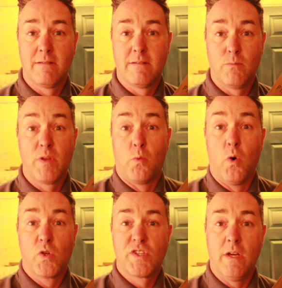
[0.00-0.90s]
with
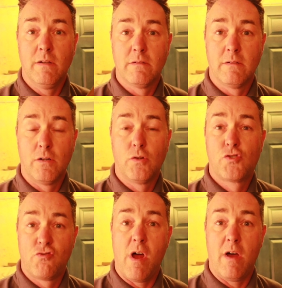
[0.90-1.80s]
water or
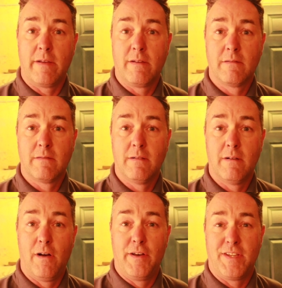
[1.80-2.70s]
dry
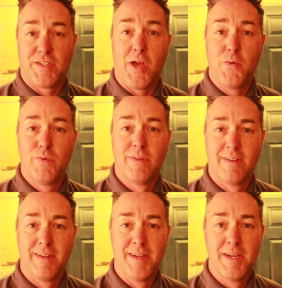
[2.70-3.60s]
on its own.
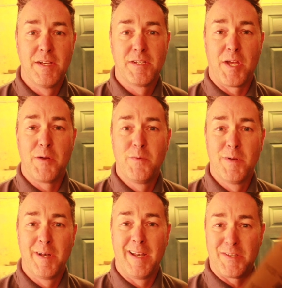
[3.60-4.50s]
So
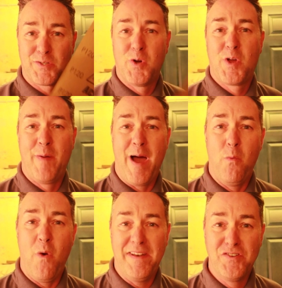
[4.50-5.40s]
let's talk about
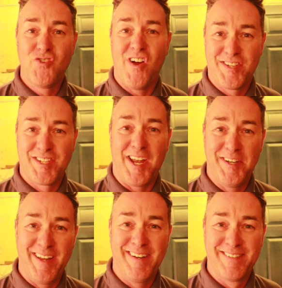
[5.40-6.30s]
wet and dry
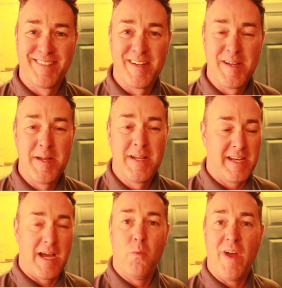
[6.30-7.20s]
sanding.
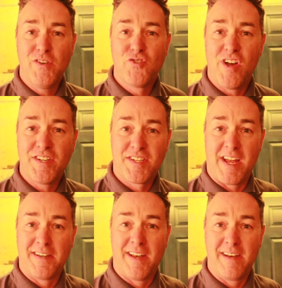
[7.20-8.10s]
Now, wet and dry
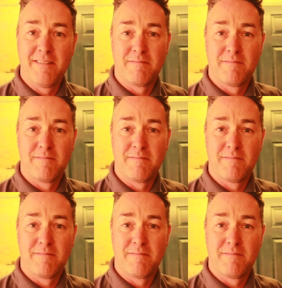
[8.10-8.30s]
sanding